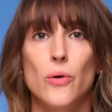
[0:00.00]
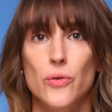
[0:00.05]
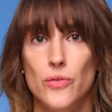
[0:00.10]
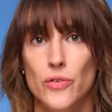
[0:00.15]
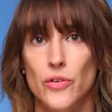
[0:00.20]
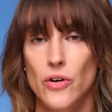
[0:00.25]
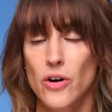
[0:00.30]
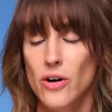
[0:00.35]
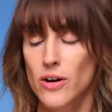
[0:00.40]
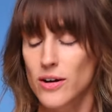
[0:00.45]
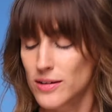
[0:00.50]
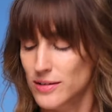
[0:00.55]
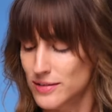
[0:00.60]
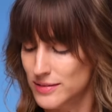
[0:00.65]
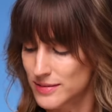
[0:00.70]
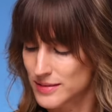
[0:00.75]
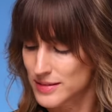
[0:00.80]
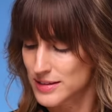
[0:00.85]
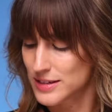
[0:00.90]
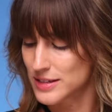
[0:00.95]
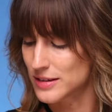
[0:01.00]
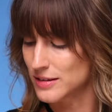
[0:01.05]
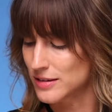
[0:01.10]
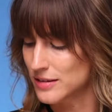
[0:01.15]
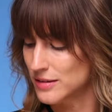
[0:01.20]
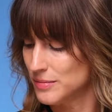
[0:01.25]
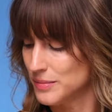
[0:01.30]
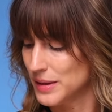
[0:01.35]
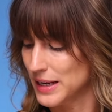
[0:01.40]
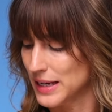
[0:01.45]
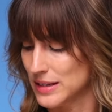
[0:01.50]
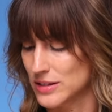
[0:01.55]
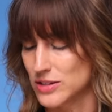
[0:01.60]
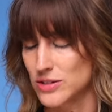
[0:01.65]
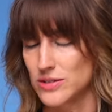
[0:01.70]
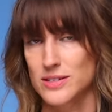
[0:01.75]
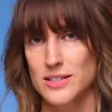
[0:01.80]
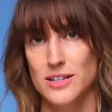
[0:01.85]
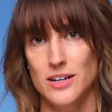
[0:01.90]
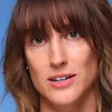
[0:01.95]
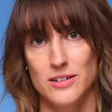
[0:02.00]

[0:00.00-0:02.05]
Overall, still my answer is the